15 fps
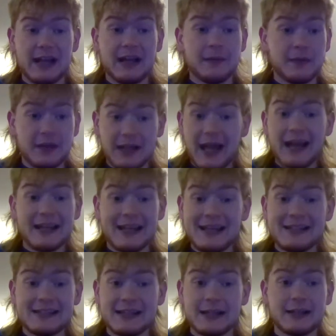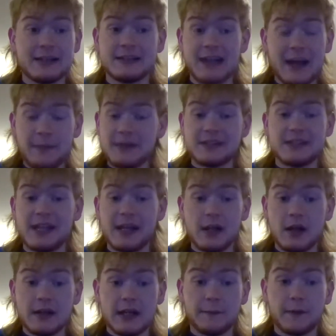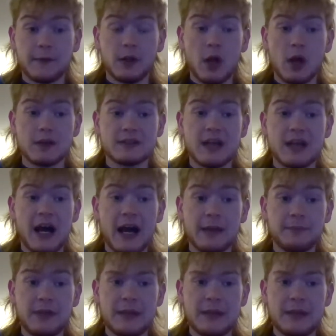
and I'm glad he said it because I've been saying it on here for a long time,